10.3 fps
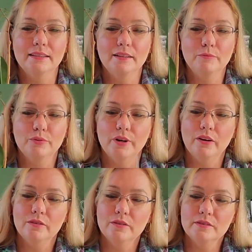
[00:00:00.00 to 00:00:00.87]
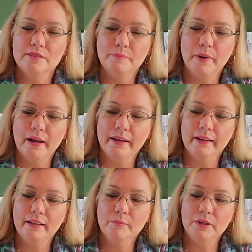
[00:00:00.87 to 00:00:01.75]
the browner
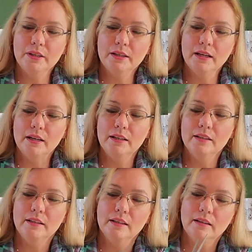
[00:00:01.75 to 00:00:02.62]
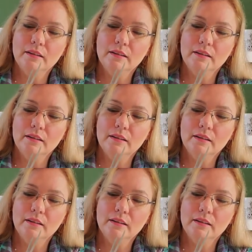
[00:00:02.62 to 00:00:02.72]
spike and I'm going to cut it